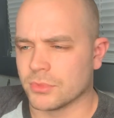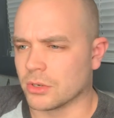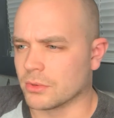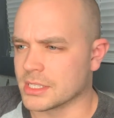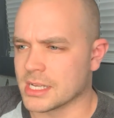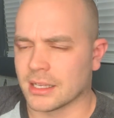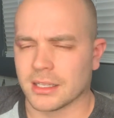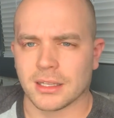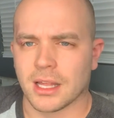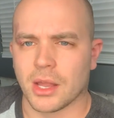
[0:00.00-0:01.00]
you know,
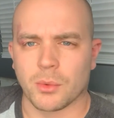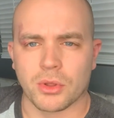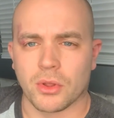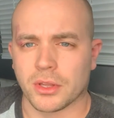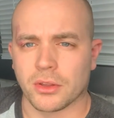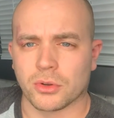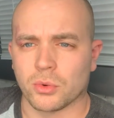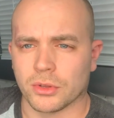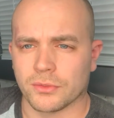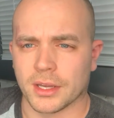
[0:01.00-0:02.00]
exactly in line with all the other
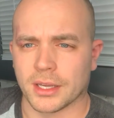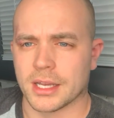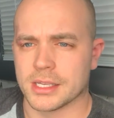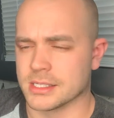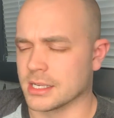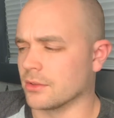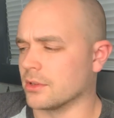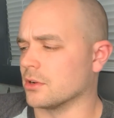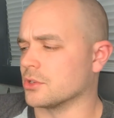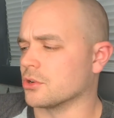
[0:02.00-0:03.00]
cooling fan cases out
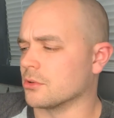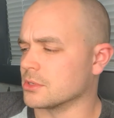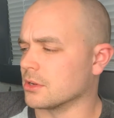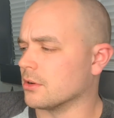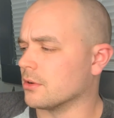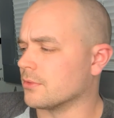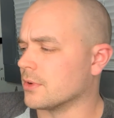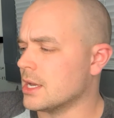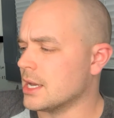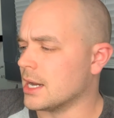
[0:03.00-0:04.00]
there in terms of,
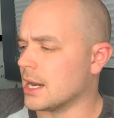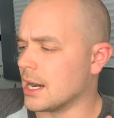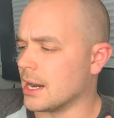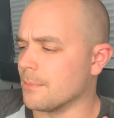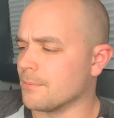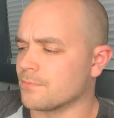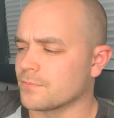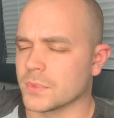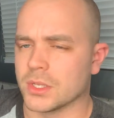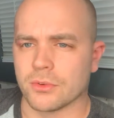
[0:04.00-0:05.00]

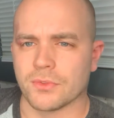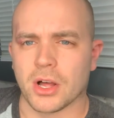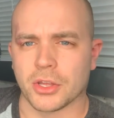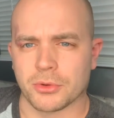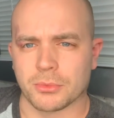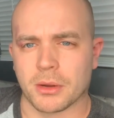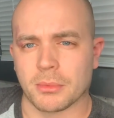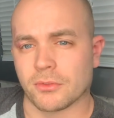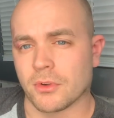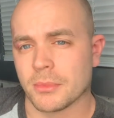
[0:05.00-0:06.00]
you know, volume
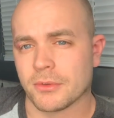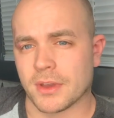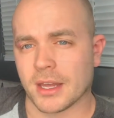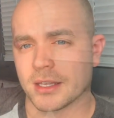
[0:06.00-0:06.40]
coming from the fan